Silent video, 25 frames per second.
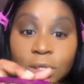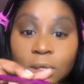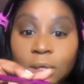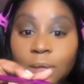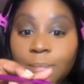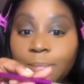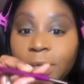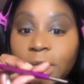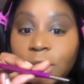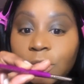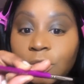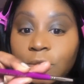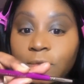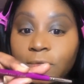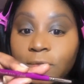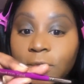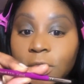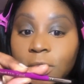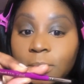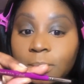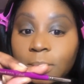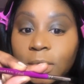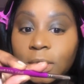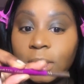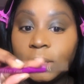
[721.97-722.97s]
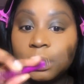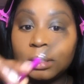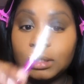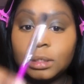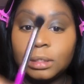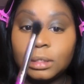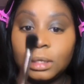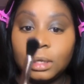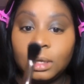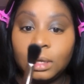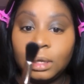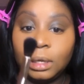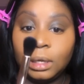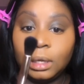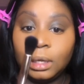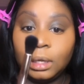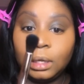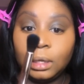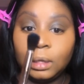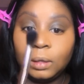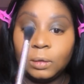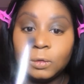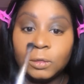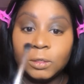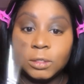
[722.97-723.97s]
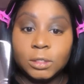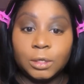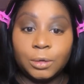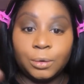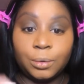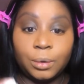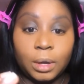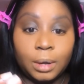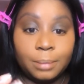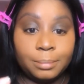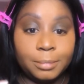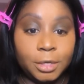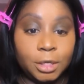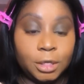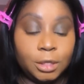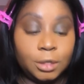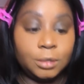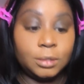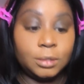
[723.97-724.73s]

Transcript: by Juvia's Place. So I'm gonna use